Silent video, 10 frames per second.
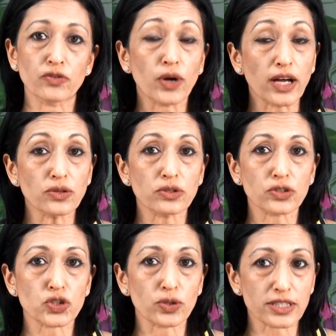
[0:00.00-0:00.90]
If you can't do
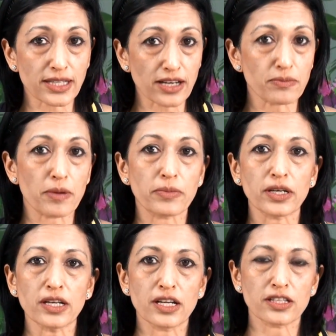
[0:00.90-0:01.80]
the shoulder stand,
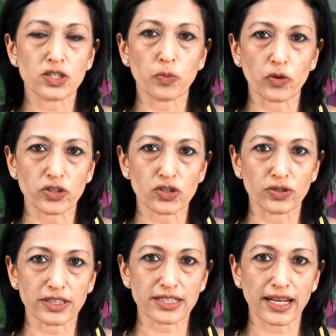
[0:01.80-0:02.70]
remember the supported
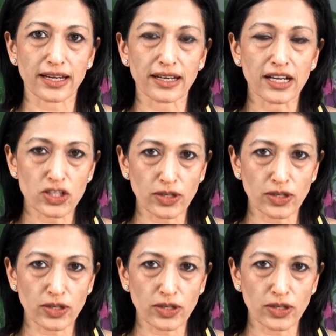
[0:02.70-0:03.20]
shoulder stand.